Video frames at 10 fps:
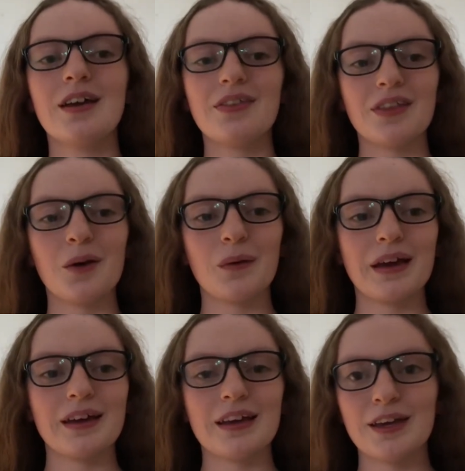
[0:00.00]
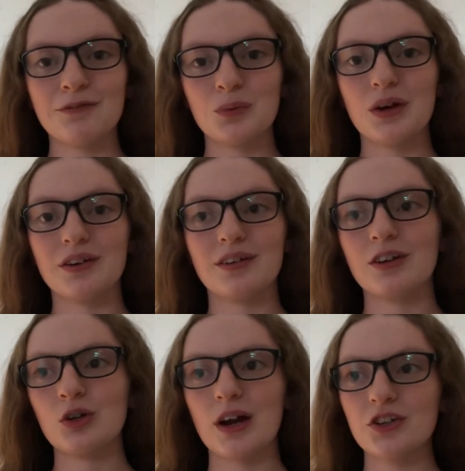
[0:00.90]
That way, if one
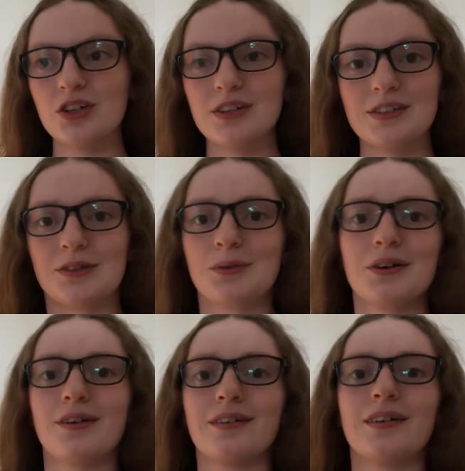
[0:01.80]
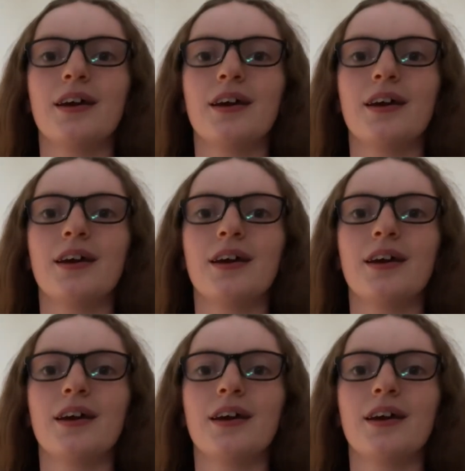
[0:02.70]
crashes and you can't